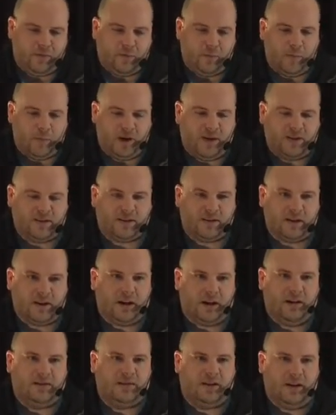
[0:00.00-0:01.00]
me is
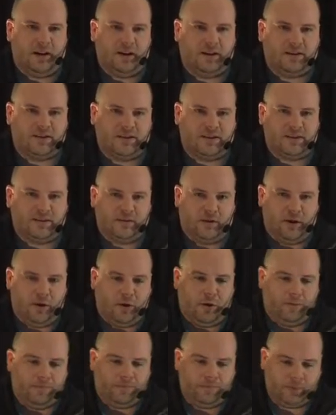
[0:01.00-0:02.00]
kind of tedious and
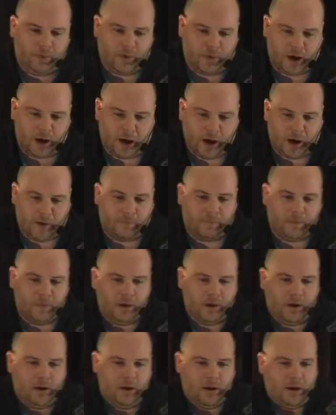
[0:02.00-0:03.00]
slow,
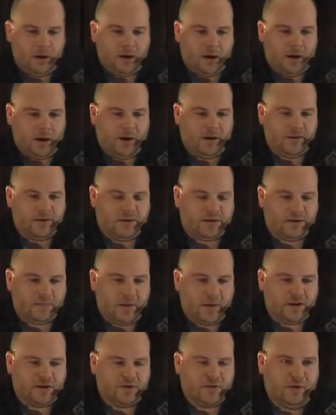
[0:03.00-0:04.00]

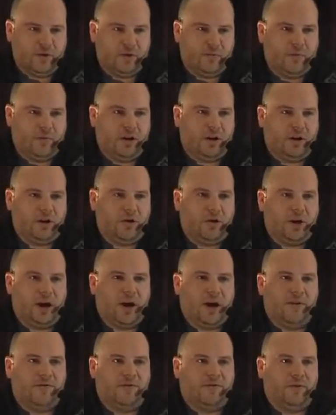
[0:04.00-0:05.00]
especially when you
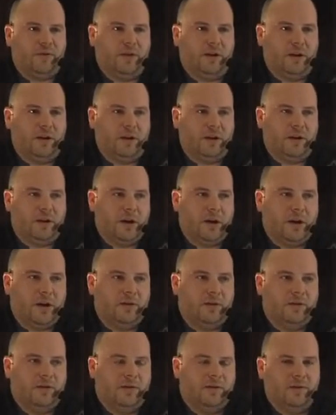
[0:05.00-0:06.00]
have the
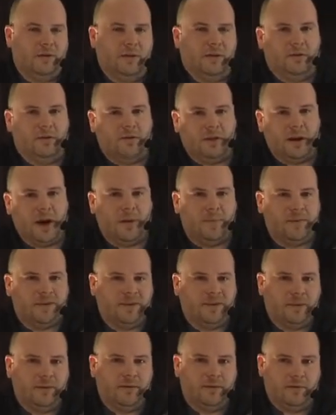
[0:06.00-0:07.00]
the
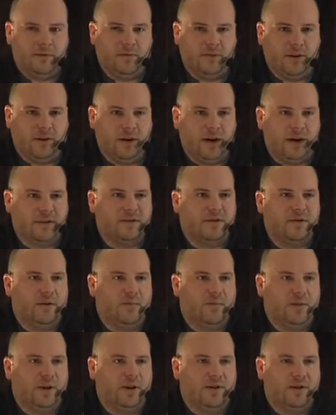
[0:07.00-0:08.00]
opposite, but
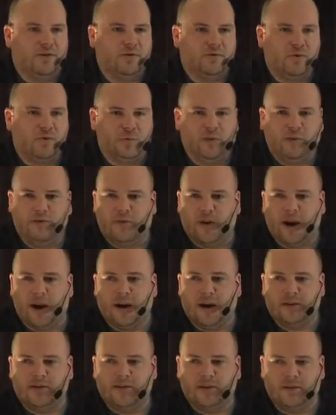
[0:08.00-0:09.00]
Xcode being extremely
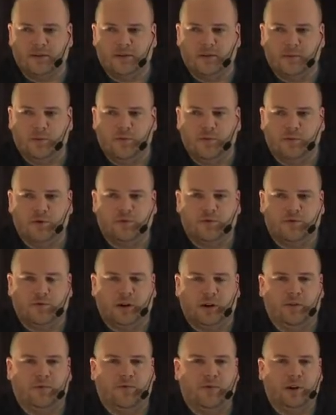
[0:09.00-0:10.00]
fast, the simulator is
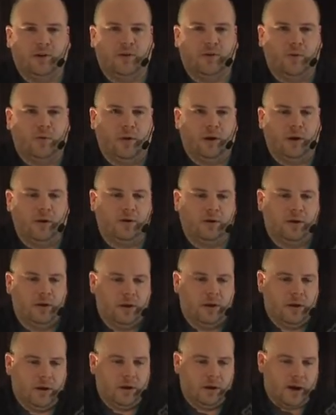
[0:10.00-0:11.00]
running very quick.
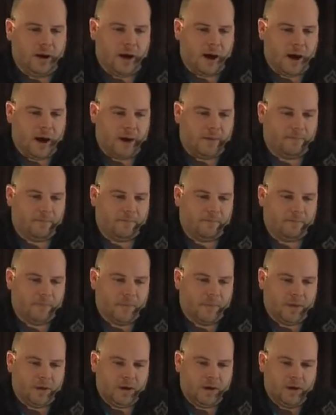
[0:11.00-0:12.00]

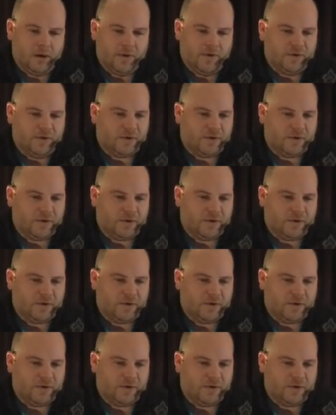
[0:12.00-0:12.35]
For